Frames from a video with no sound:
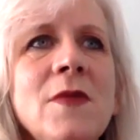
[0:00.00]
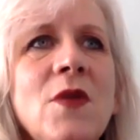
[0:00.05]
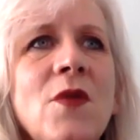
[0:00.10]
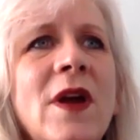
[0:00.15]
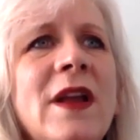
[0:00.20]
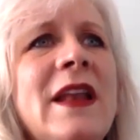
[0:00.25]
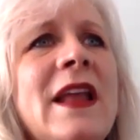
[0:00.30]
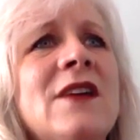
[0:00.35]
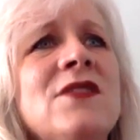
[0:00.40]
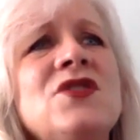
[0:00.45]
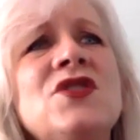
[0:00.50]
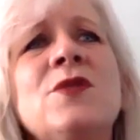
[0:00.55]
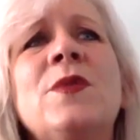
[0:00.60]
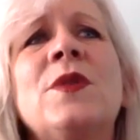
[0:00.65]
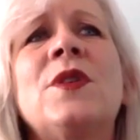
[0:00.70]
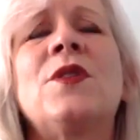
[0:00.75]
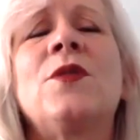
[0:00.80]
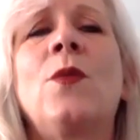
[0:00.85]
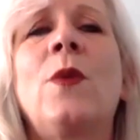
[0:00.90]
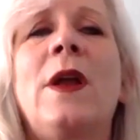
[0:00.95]
Right now,
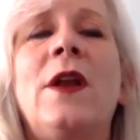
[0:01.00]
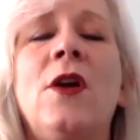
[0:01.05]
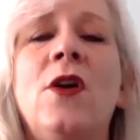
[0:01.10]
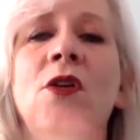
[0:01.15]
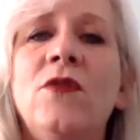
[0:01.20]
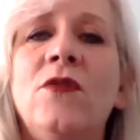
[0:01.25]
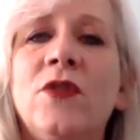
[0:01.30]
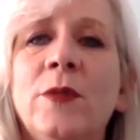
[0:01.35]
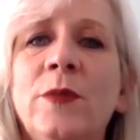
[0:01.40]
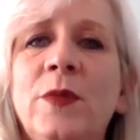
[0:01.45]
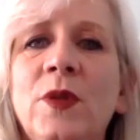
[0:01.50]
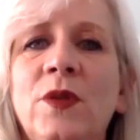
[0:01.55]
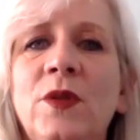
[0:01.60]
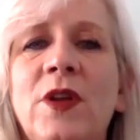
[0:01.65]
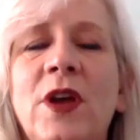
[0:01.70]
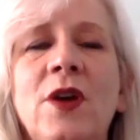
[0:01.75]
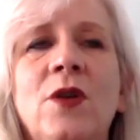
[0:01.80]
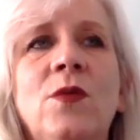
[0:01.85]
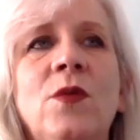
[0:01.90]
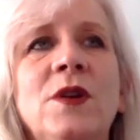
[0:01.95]
Jupiter went over
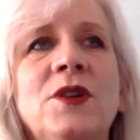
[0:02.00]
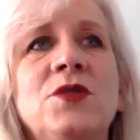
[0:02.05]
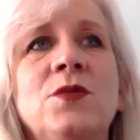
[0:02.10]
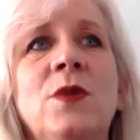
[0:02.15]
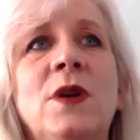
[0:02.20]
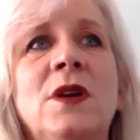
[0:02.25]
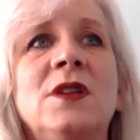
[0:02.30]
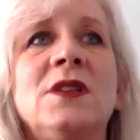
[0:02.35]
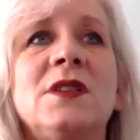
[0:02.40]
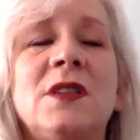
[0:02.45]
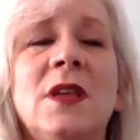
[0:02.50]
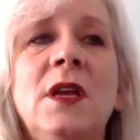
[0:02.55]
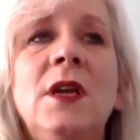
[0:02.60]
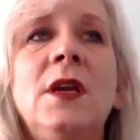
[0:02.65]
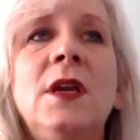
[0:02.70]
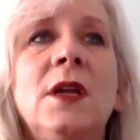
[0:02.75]
Pluto, which was